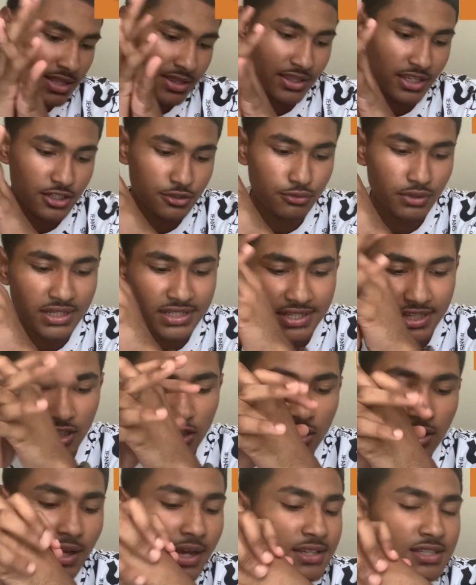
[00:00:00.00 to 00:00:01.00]
This
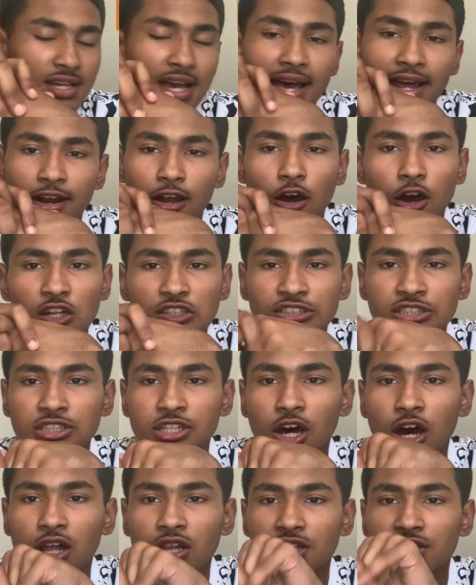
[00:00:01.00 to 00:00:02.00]
retail is at
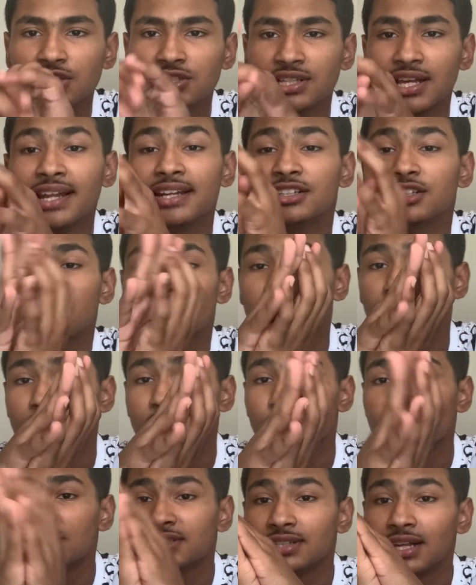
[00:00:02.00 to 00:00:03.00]
$100 and is currently
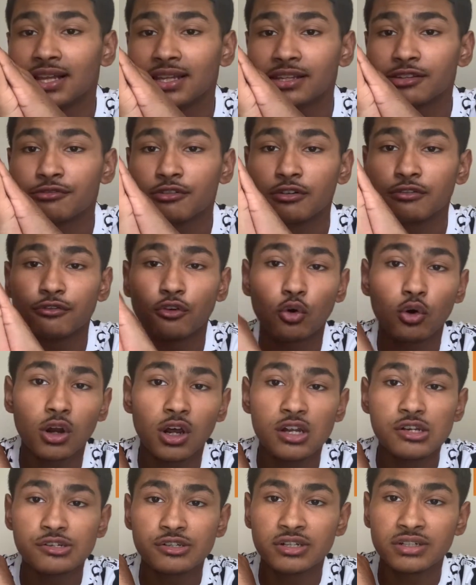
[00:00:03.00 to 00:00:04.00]
reselling for
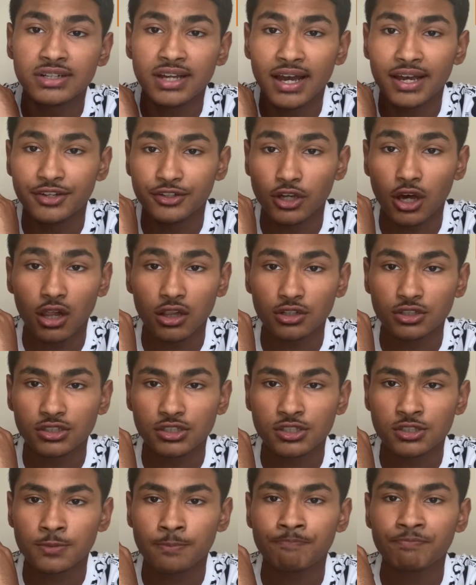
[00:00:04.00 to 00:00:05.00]

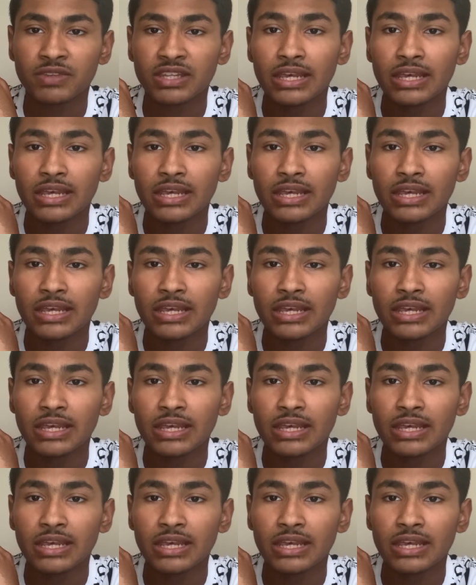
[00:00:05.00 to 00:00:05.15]
$409.